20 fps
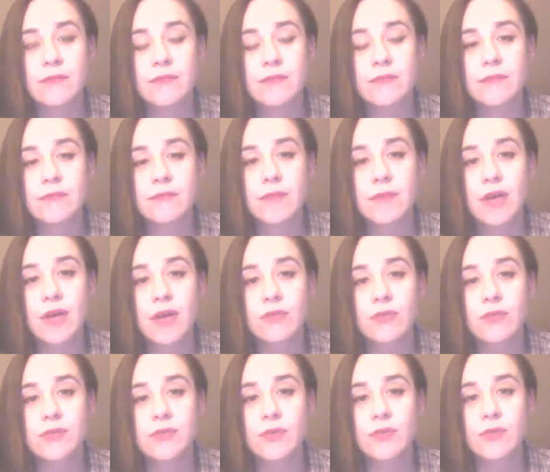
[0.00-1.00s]

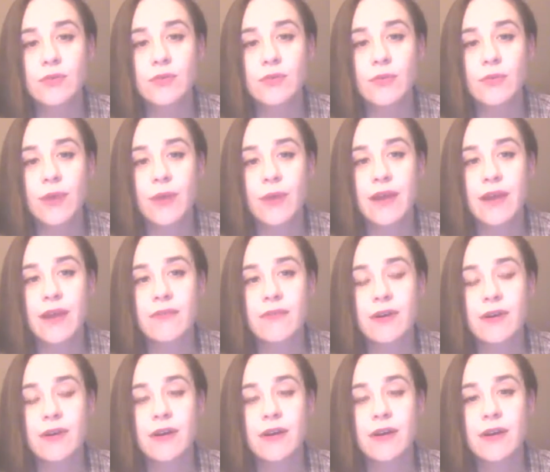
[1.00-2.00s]
Muggle school or
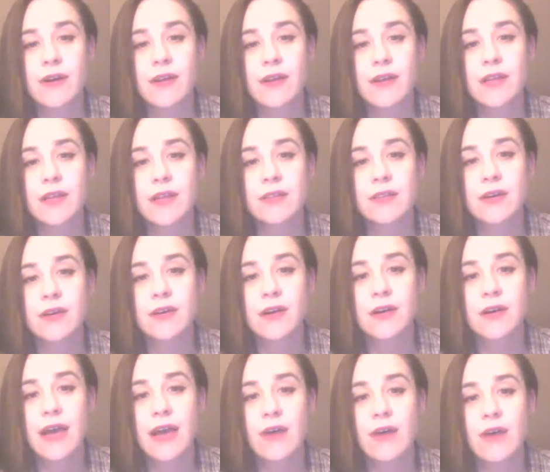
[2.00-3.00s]
whatever, and
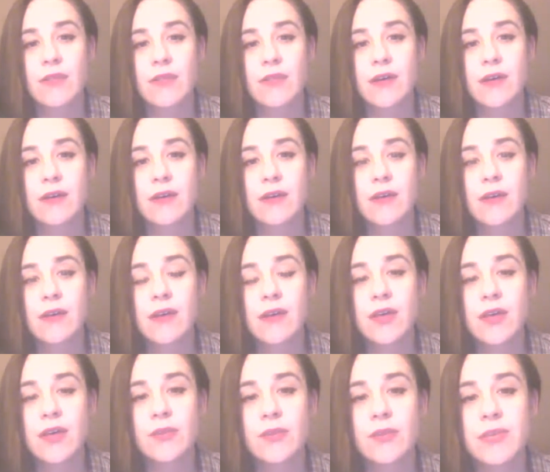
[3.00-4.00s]
learn how the
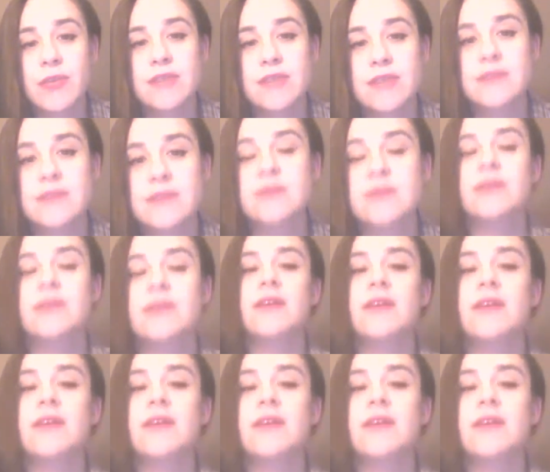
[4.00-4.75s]
humans